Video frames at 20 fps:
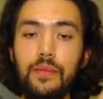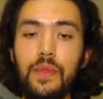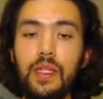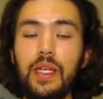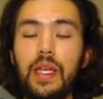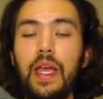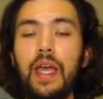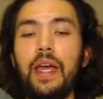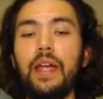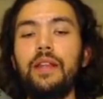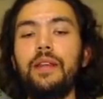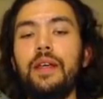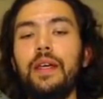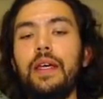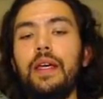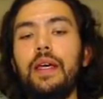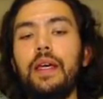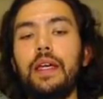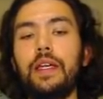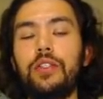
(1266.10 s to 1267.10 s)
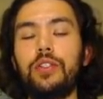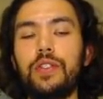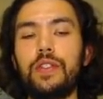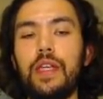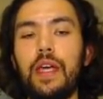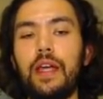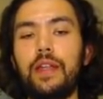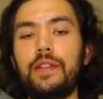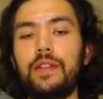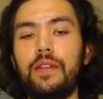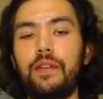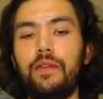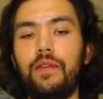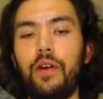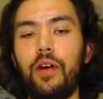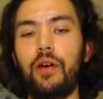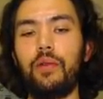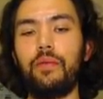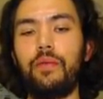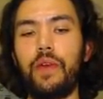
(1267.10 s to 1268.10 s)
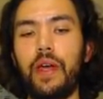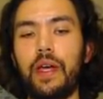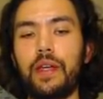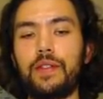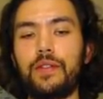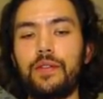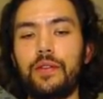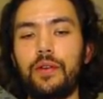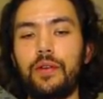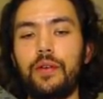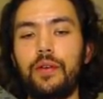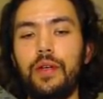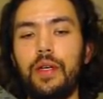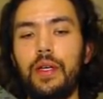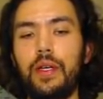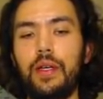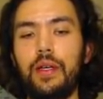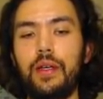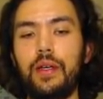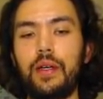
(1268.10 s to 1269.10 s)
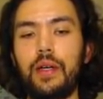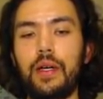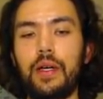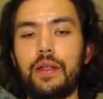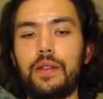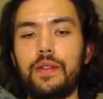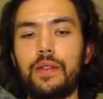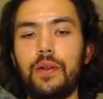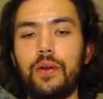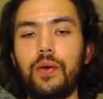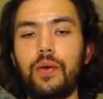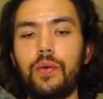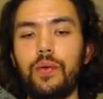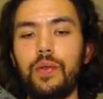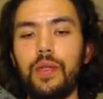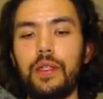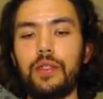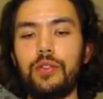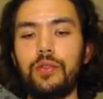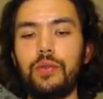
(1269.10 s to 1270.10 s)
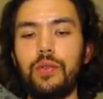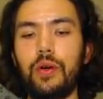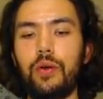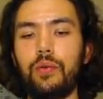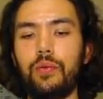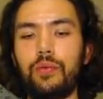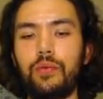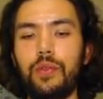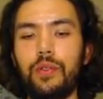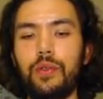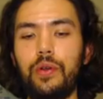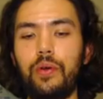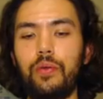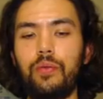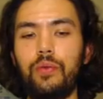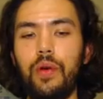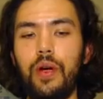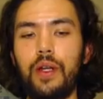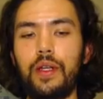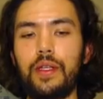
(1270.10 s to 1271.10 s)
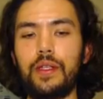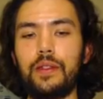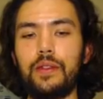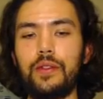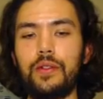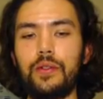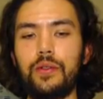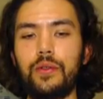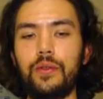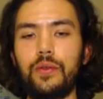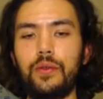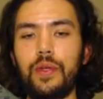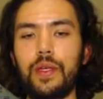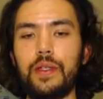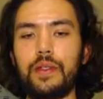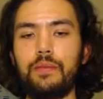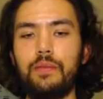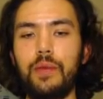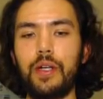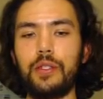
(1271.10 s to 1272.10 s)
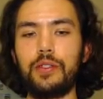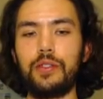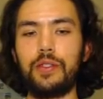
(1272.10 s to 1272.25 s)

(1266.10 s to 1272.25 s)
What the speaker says: and it just ends the farm faster, so that you don't run into as much